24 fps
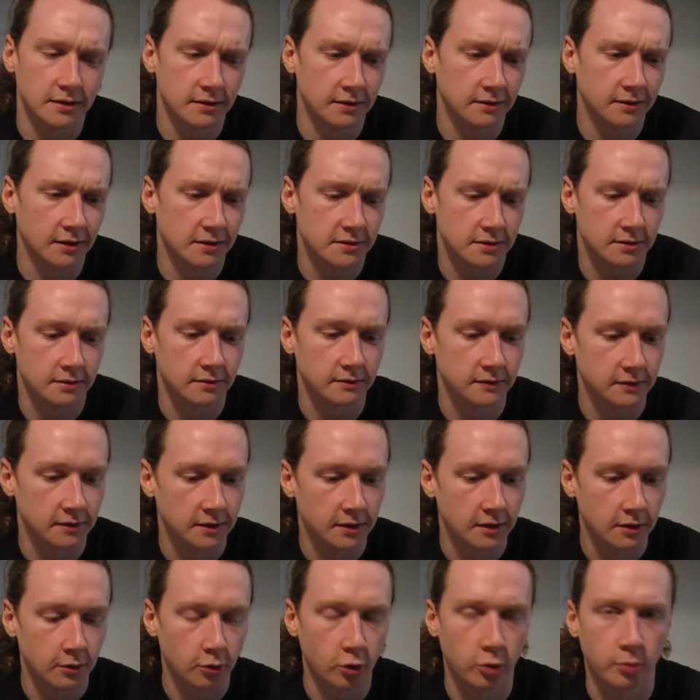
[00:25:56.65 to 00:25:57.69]
It doesn't
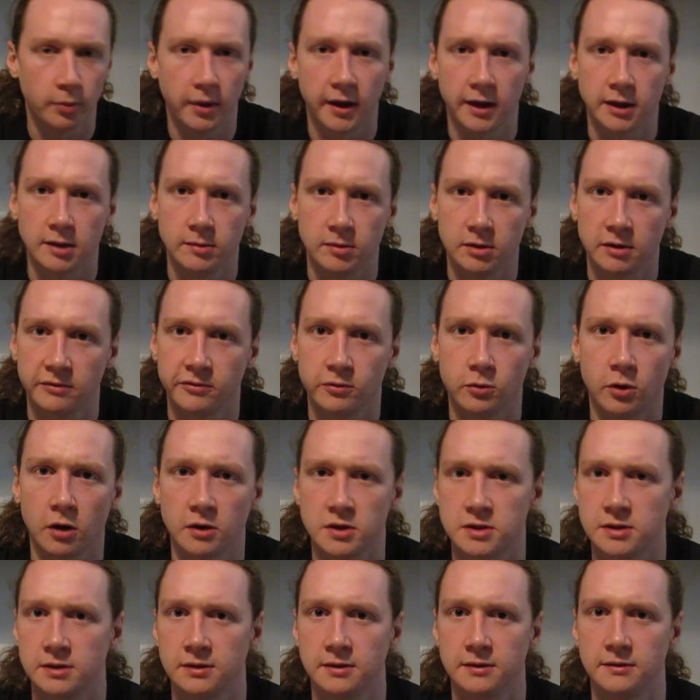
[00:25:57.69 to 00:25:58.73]
remind me of
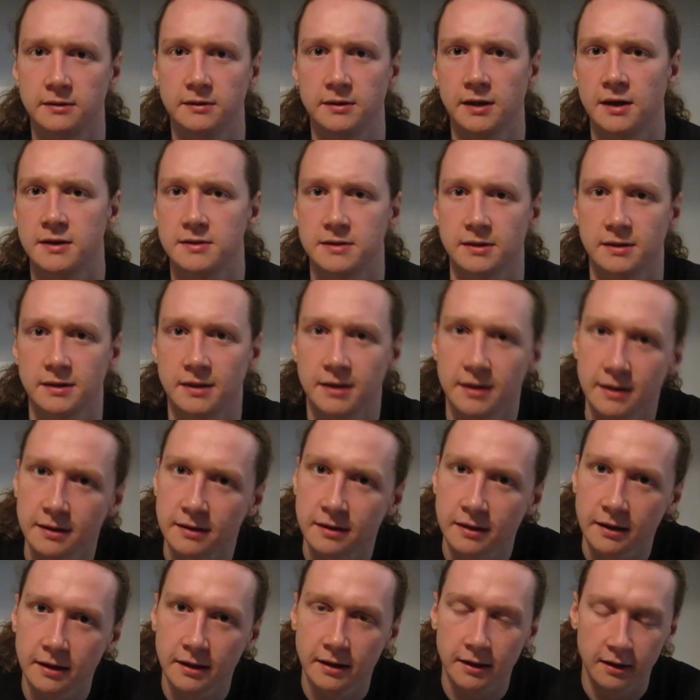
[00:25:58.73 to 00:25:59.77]
watching it as a kid.